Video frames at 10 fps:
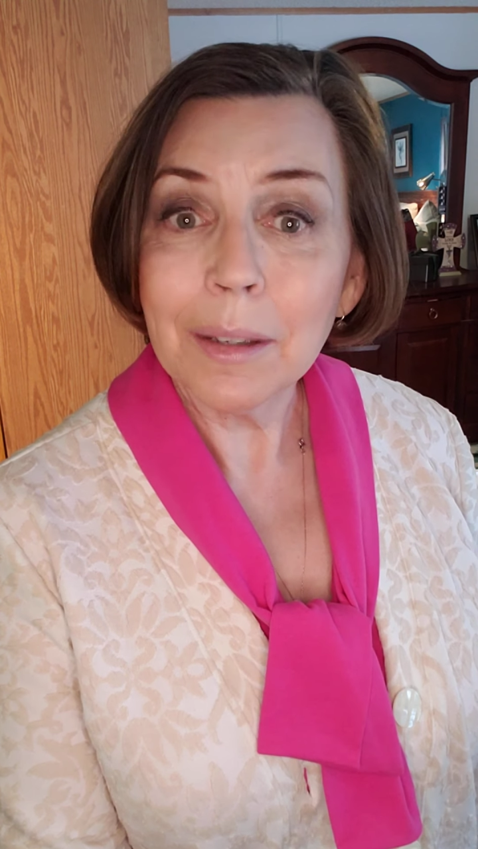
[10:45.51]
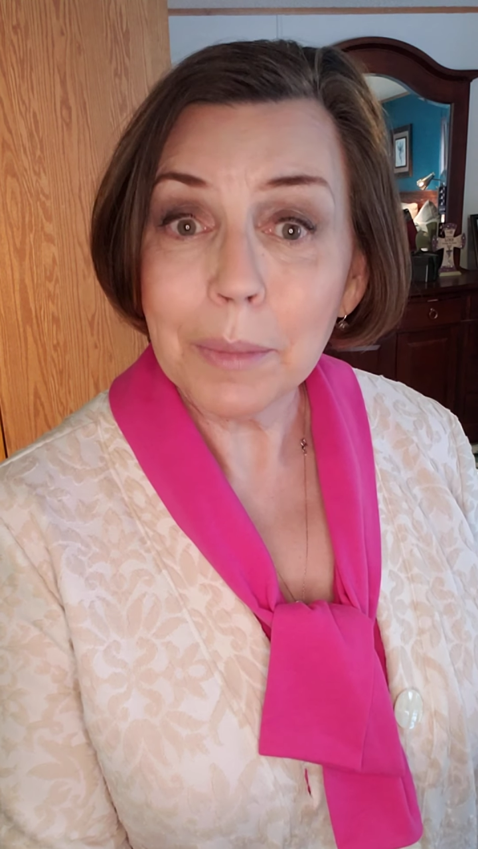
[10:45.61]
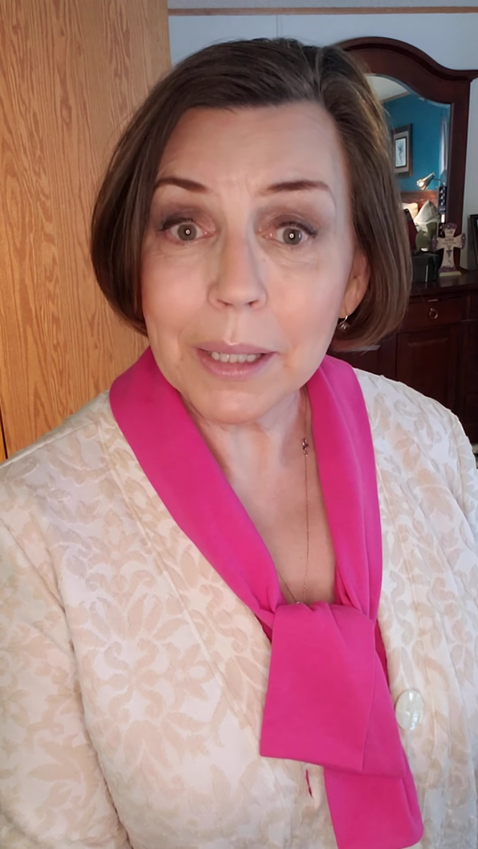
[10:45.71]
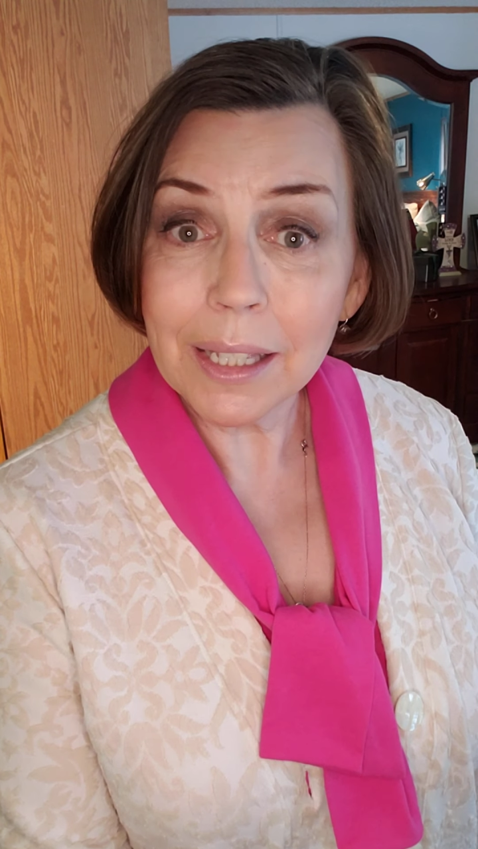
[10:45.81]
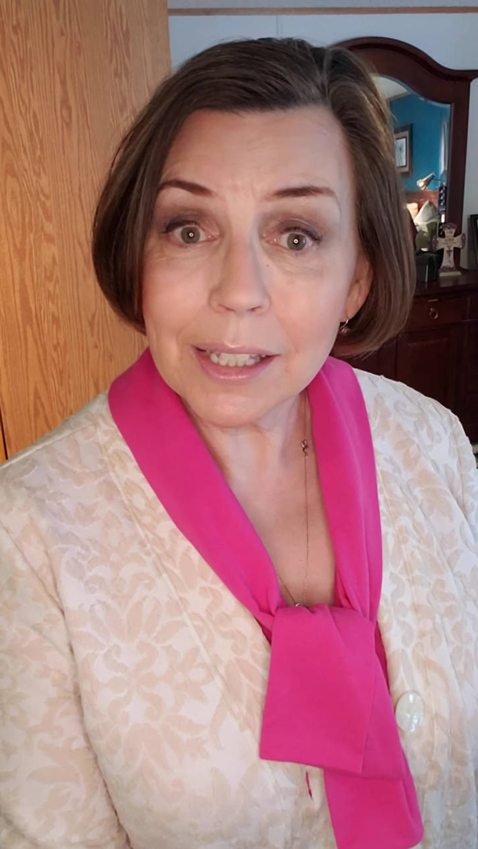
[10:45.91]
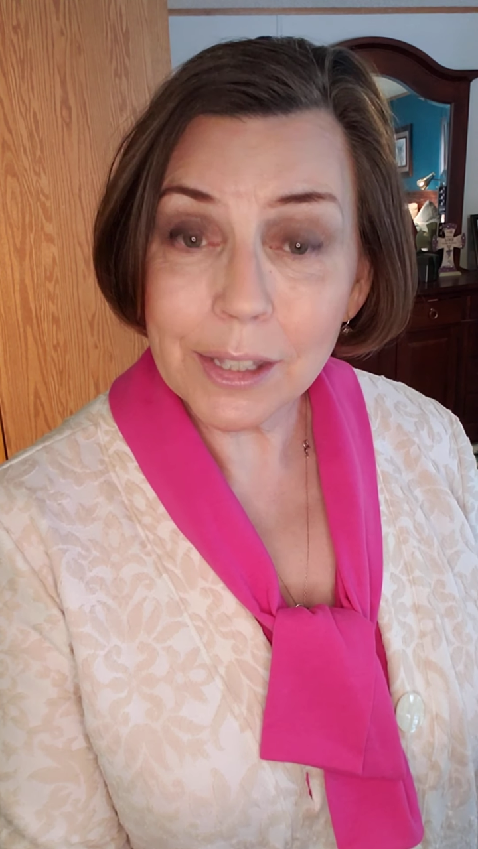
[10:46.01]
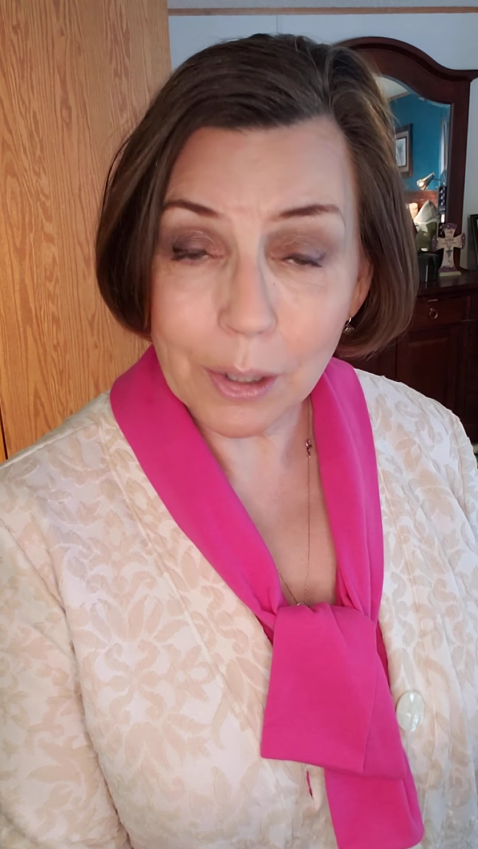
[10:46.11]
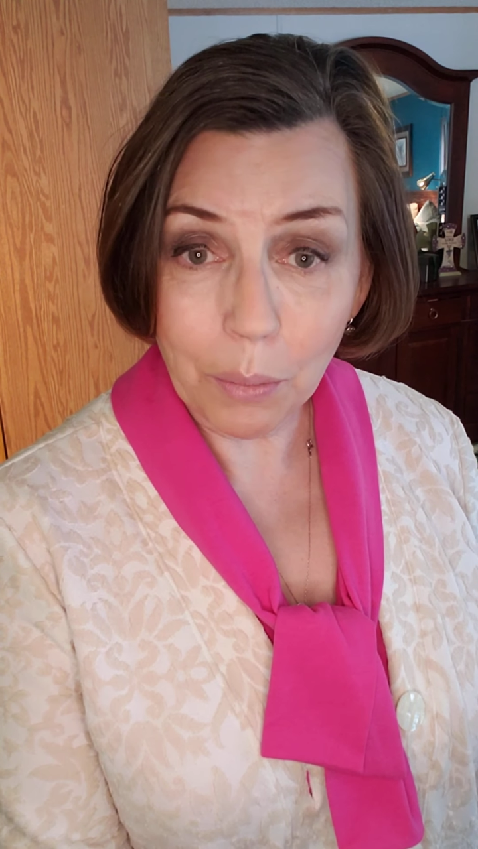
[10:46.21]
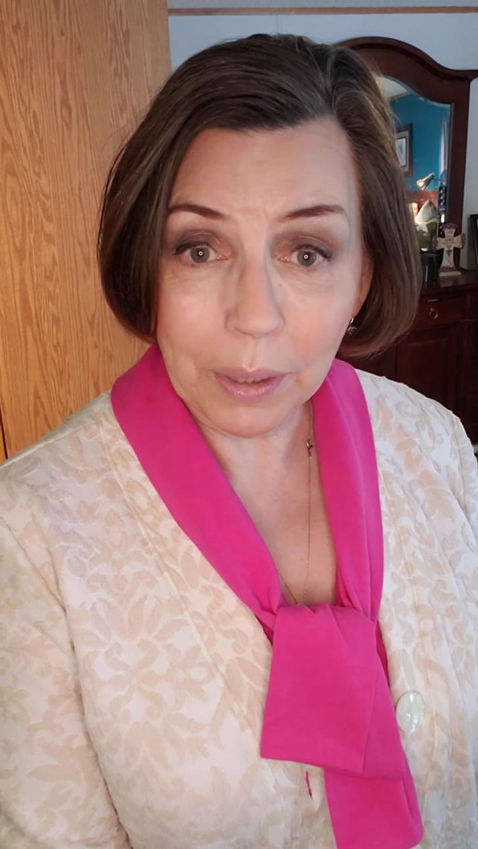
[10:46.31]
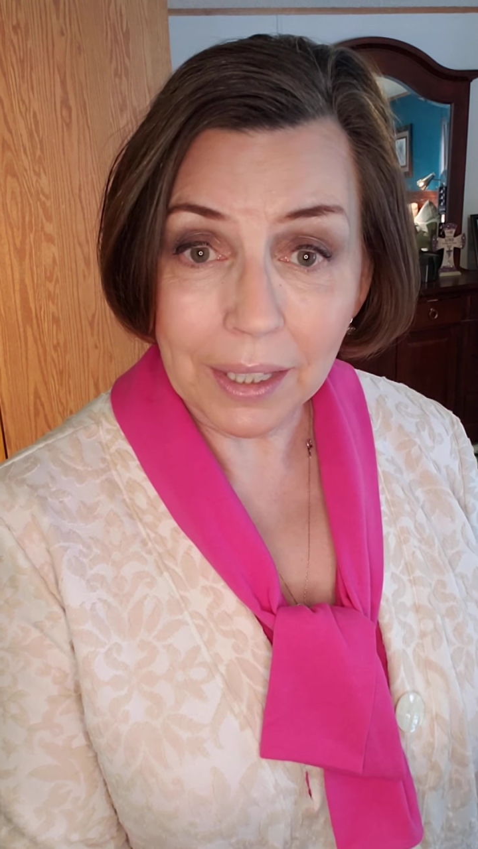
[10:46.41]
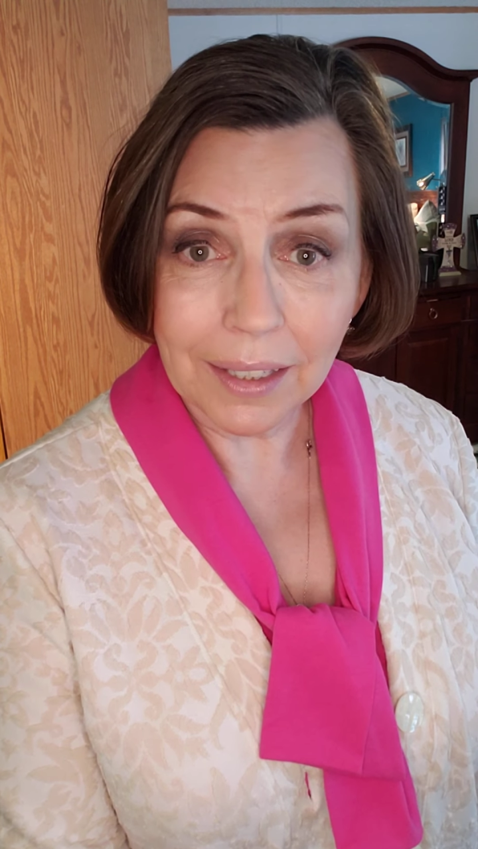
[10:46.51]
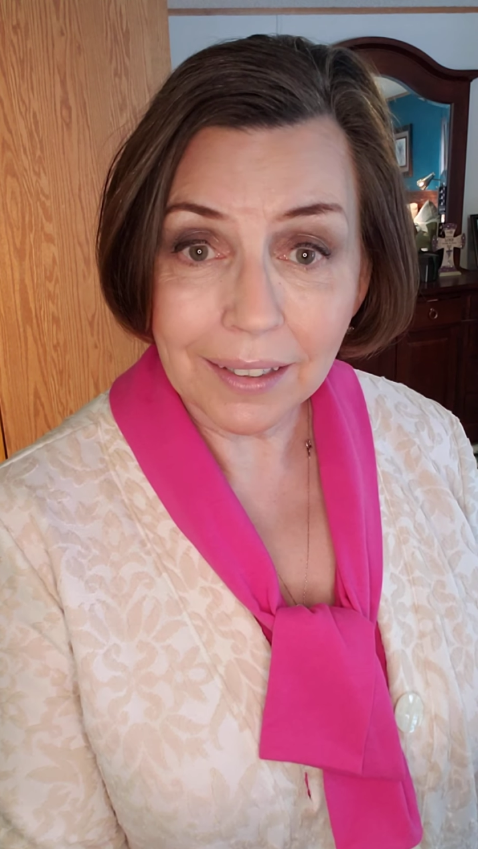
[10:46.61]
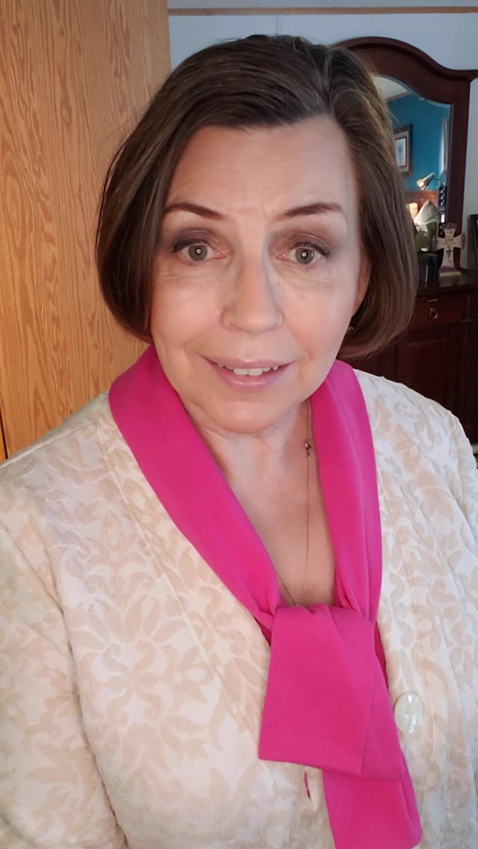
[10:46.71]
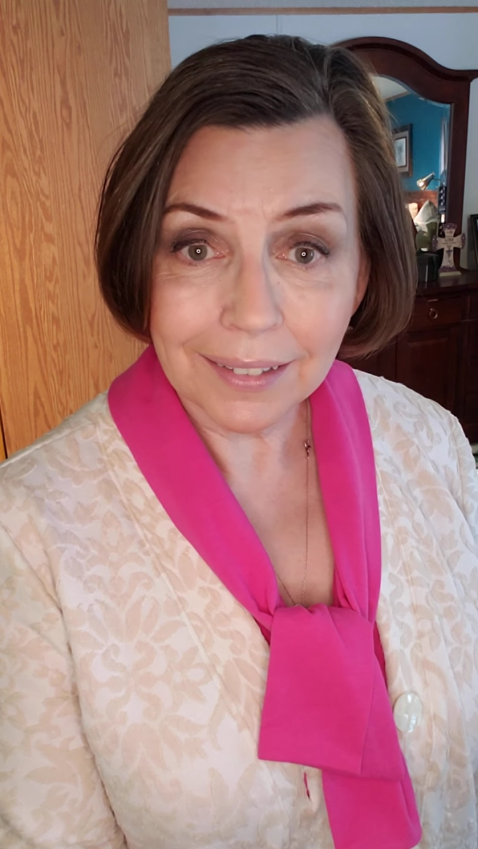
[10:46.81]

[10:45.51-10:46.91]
because sewing